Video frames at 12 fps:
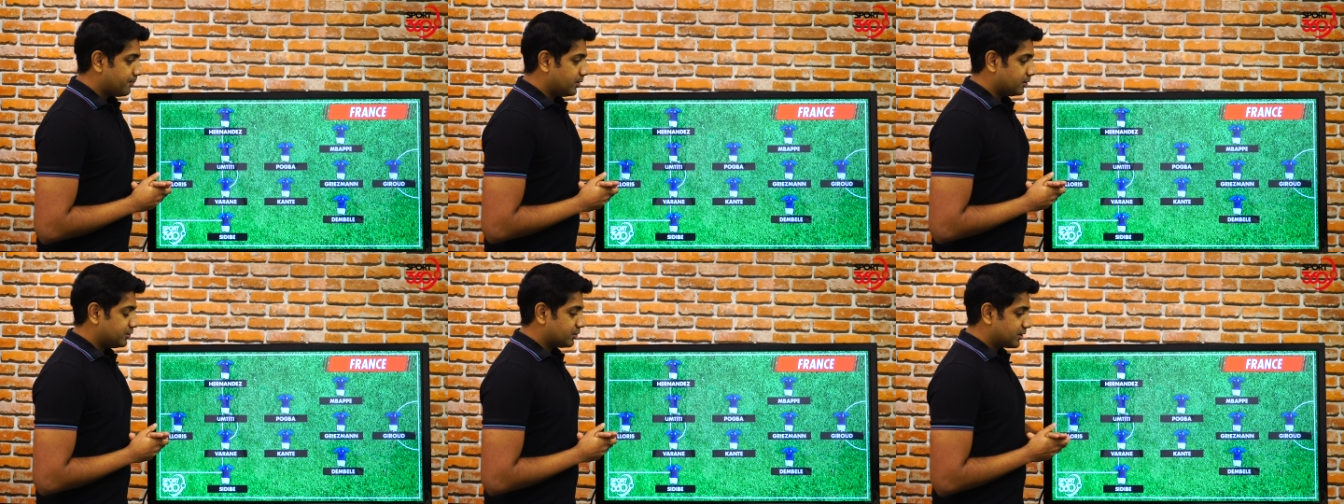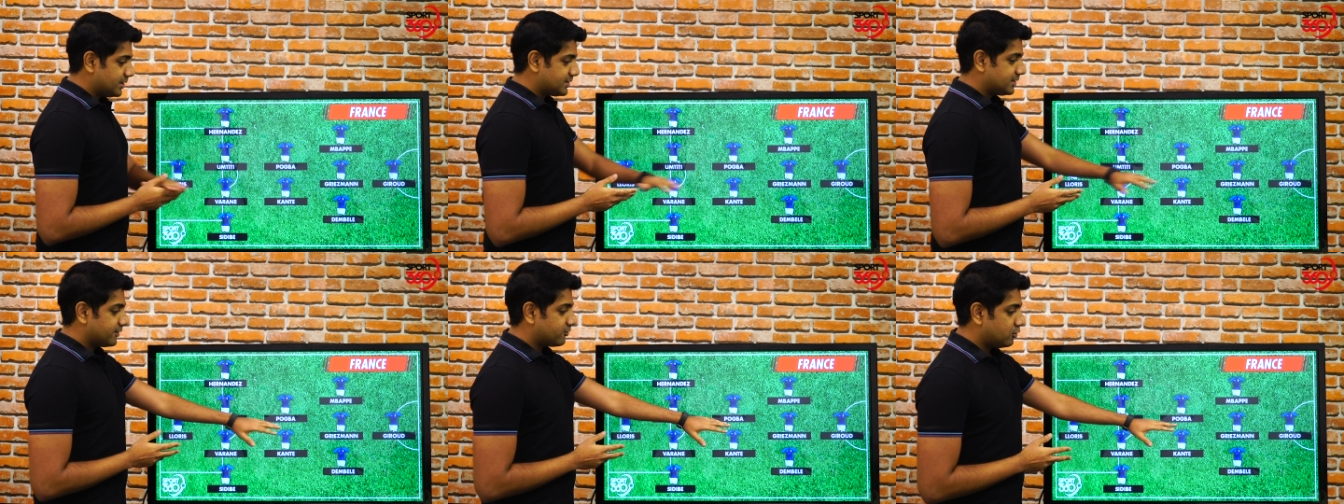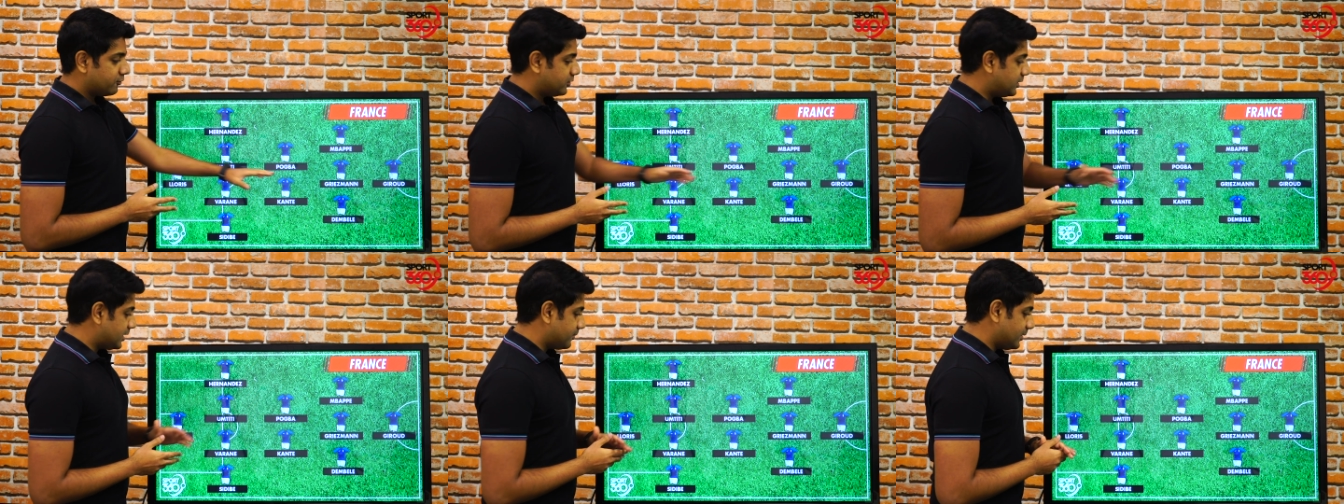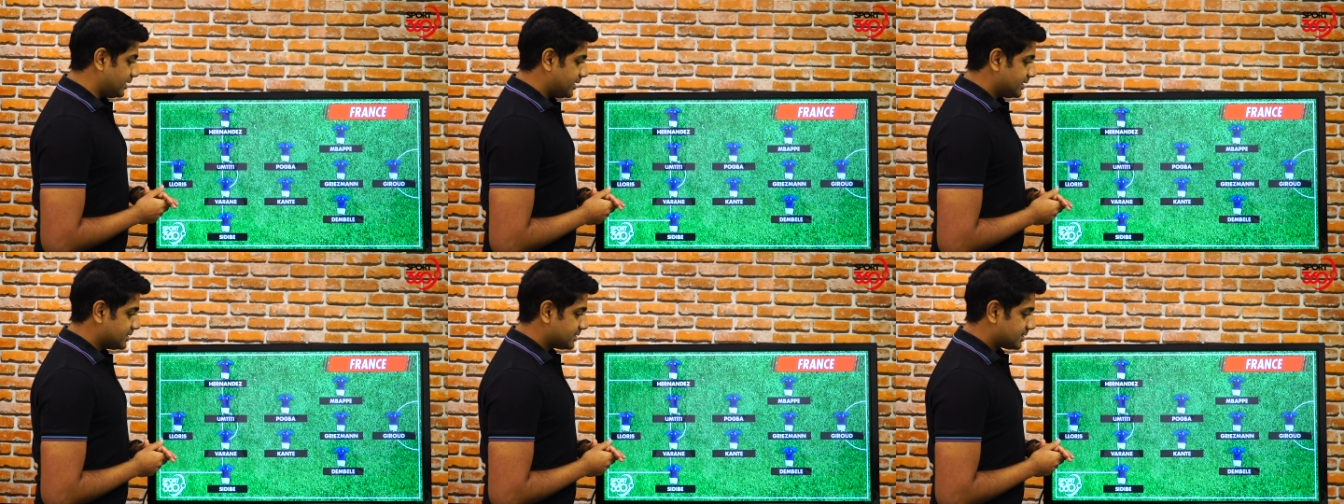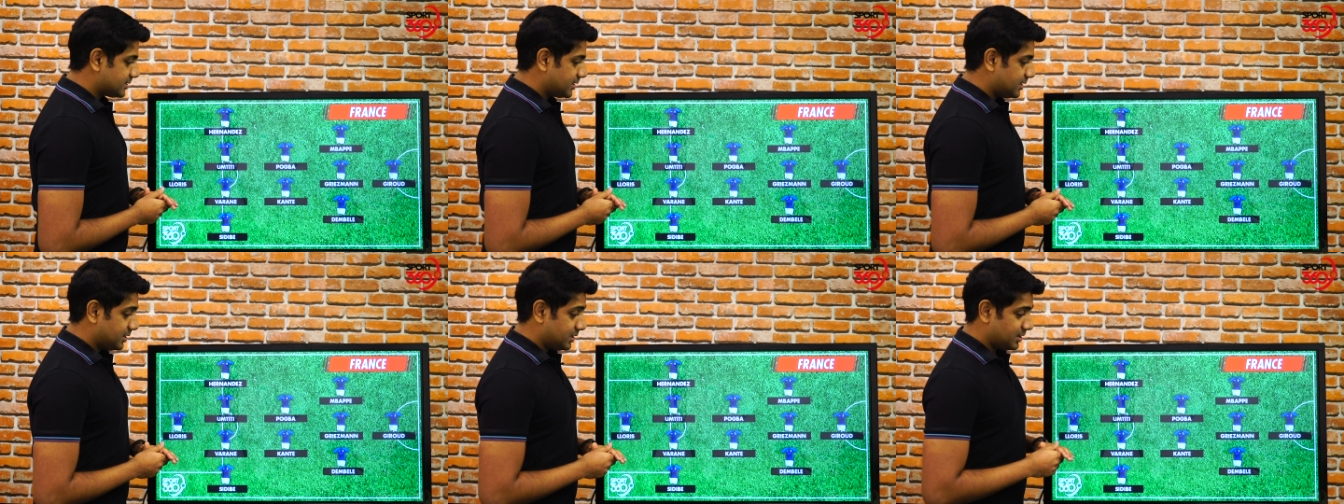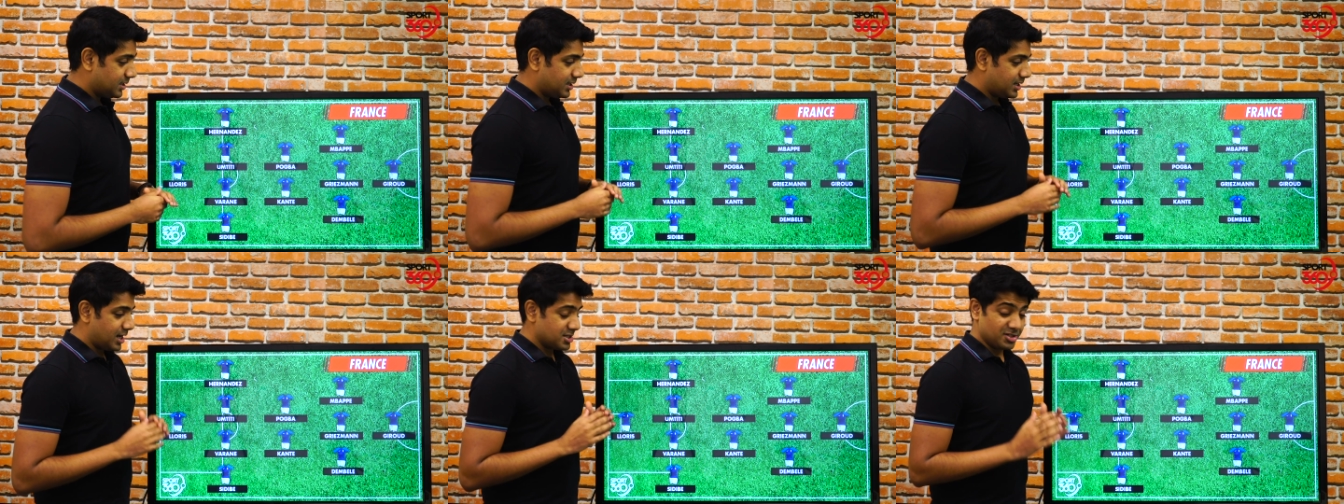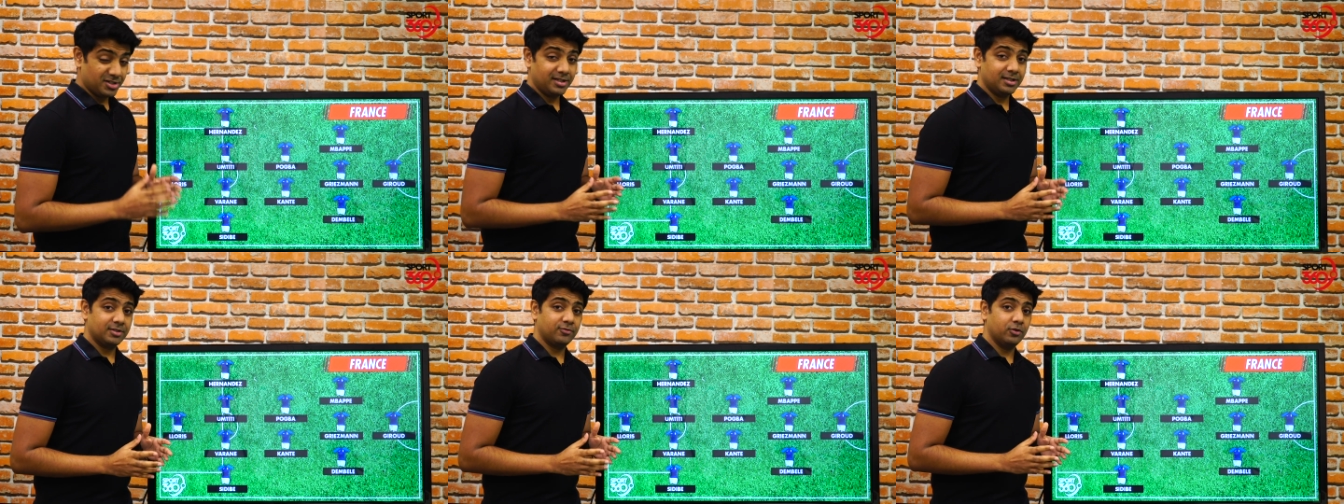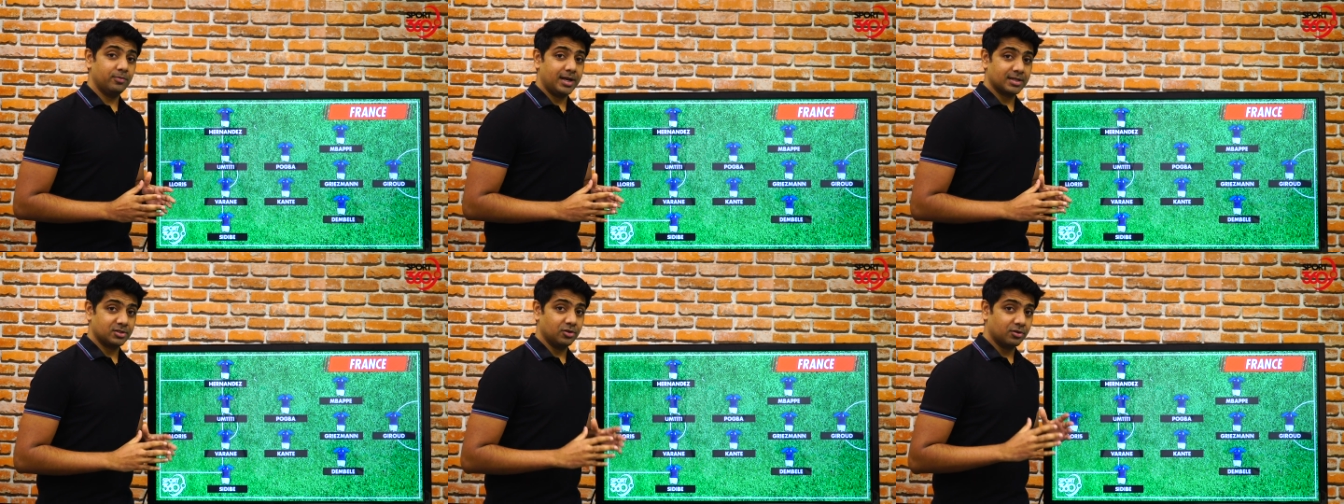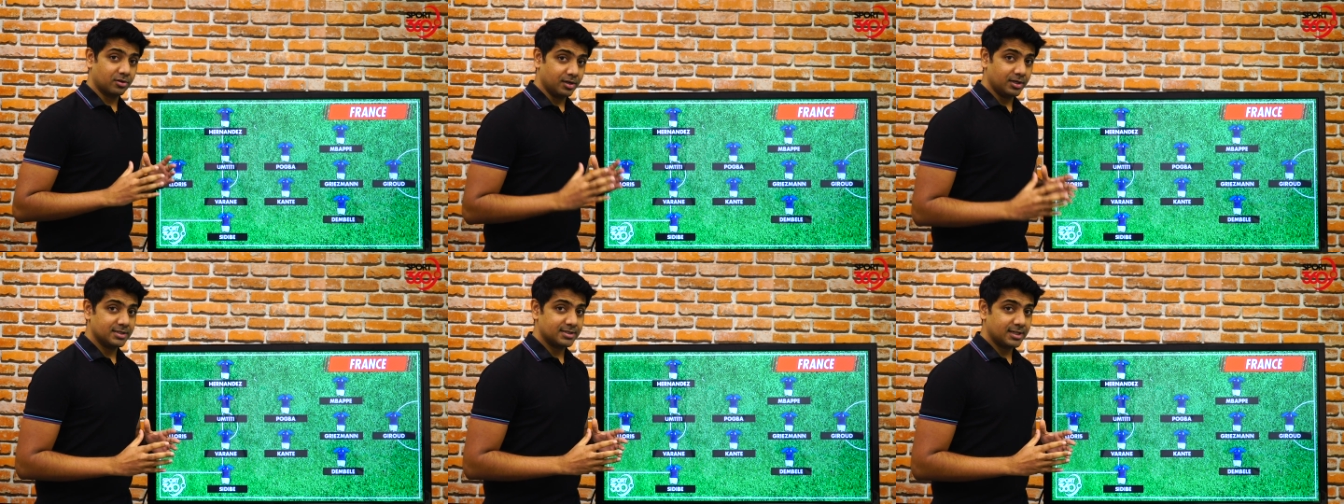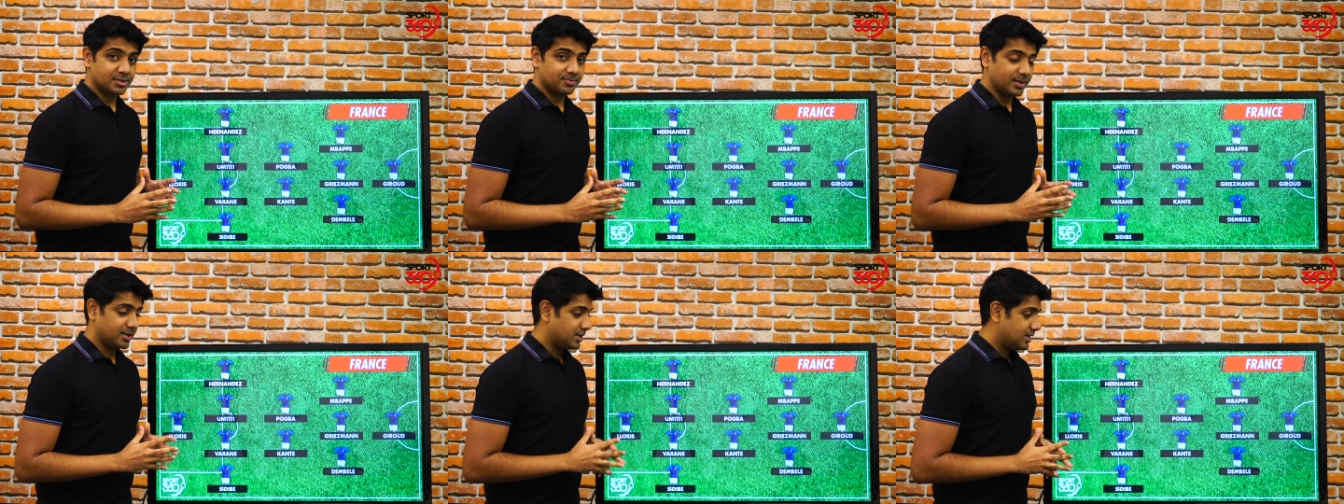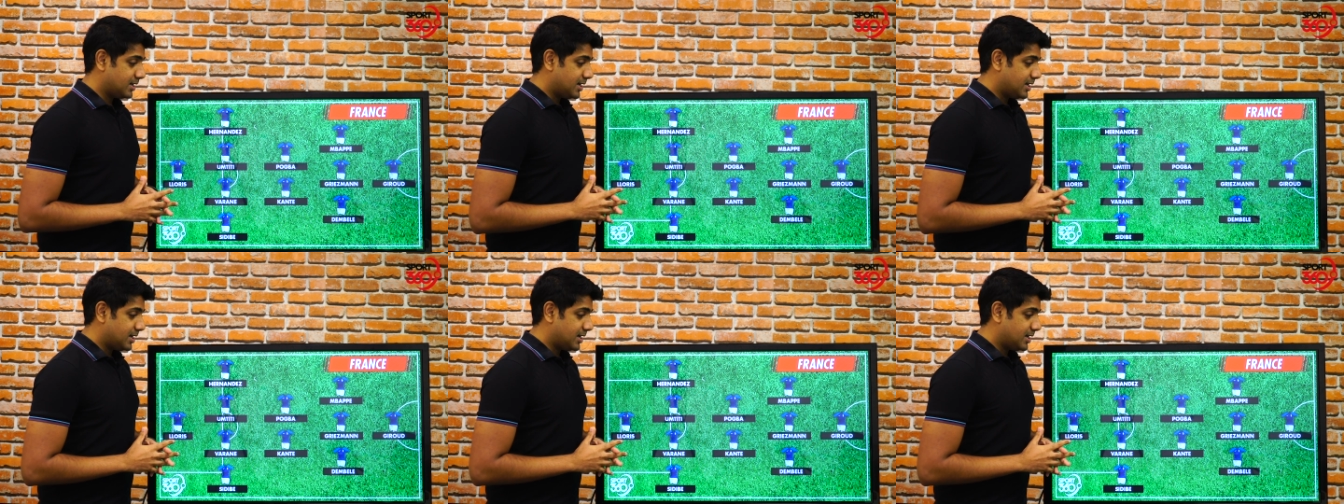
But the reason I've gone for them is uh, Argentina's fullbacks look really suspect.